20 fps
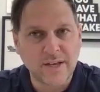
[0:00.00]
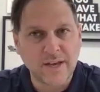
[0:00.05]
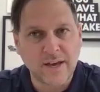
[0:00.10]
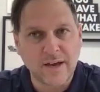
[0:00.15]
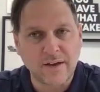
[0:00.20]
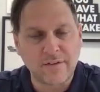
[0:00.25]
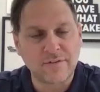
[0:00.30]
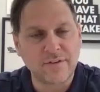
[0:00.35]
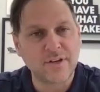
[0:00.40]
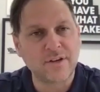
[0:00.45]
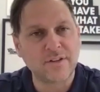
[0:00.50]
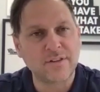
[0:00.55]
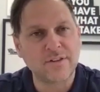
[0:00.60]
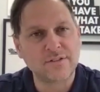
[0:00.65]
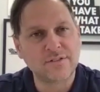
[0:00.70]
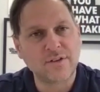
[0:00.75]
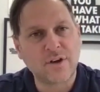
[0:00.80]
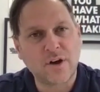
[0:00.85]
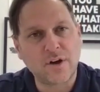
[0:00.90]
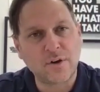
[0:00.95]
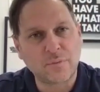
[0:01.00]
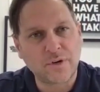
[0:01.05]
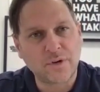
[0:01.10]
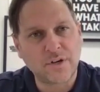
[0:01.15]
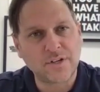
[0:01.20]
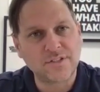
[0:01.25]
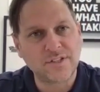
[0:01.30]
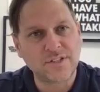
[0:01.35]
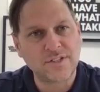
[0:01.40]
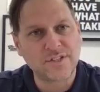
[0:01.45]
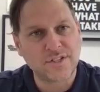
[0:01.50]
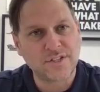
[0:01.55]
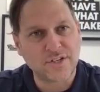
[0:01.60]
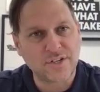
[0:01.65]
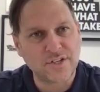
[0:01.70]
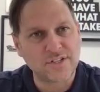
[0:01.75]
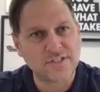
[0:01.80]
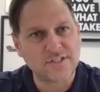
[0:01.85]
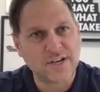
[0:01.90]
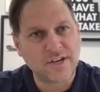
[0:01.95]
heavy on the SolidWorks
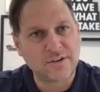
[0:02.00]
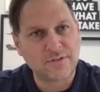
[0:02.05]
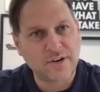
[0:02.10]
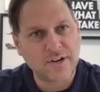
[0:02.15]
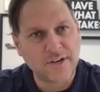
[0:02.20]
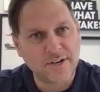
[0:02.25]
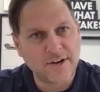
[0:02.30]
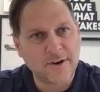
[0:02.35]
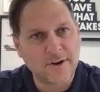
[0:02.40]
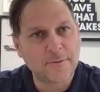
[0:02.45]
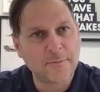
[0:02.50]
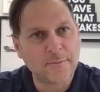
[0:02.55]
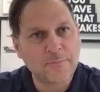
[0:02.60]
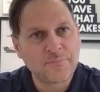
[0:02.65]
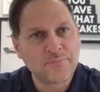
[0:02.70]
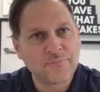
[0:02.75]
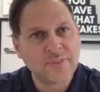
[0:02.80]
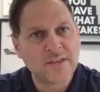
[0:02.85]
engineering side right now.